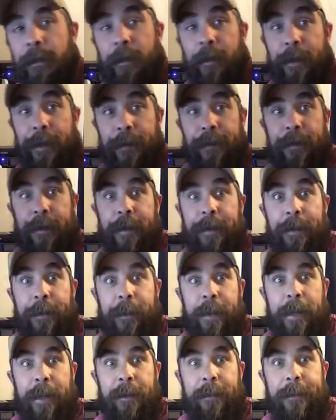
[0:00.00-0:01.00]
You're listening to
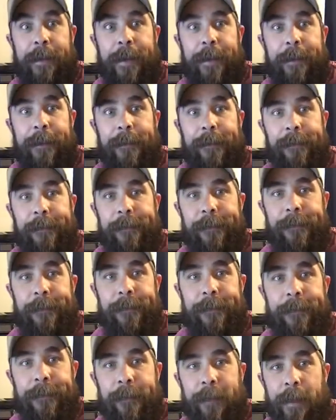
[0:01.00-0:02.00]
me, right?
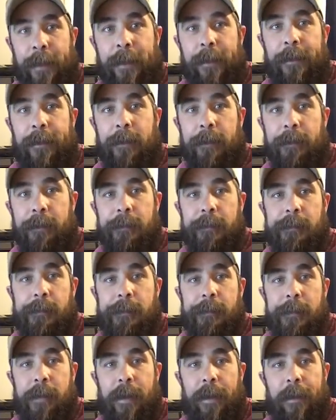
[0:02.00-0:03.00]
Yeah,
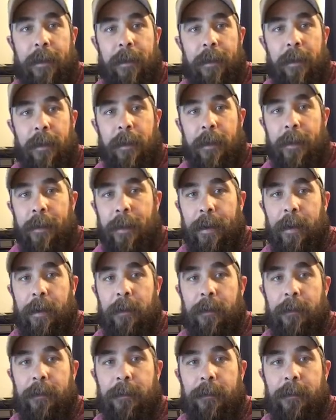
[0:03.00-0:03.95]
I know.